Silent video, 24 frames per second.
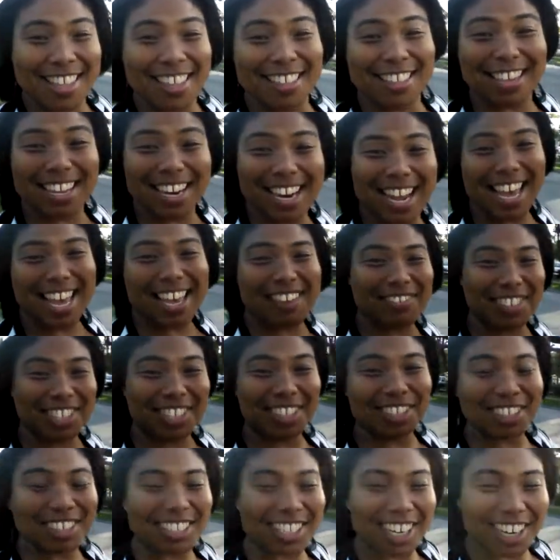then having
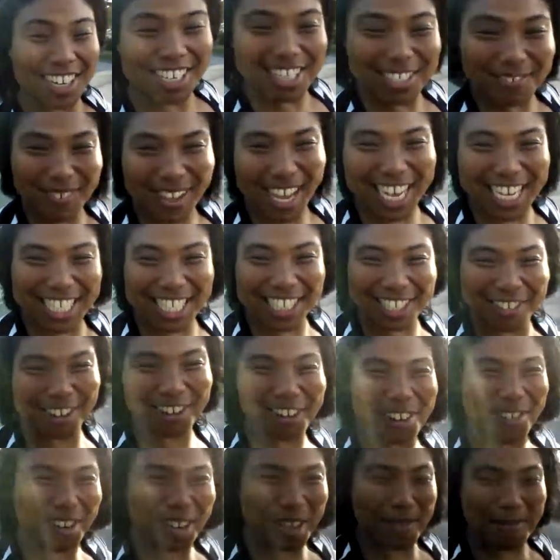little darts of ice
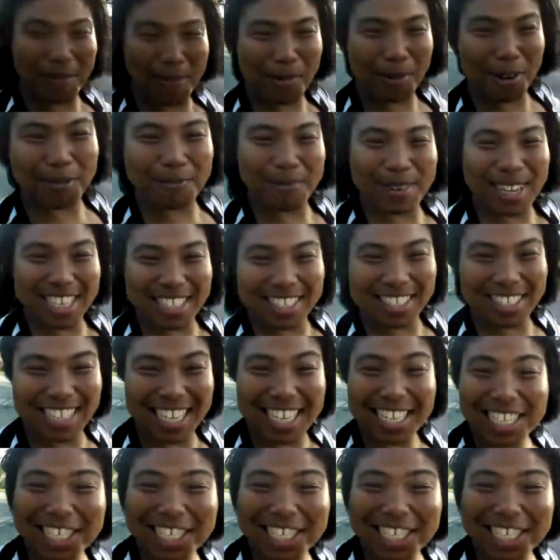thrown at me pretty much, then